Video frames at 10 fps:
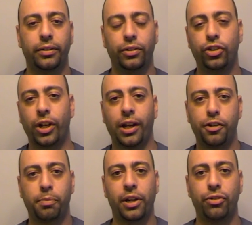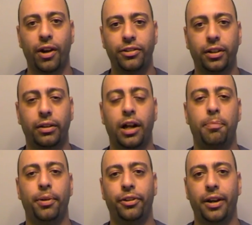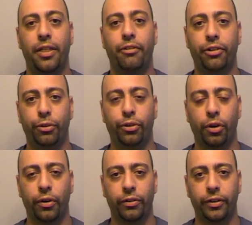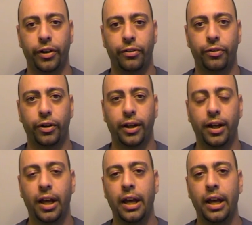change pretty drastically, I'll put together a tutorial video for you.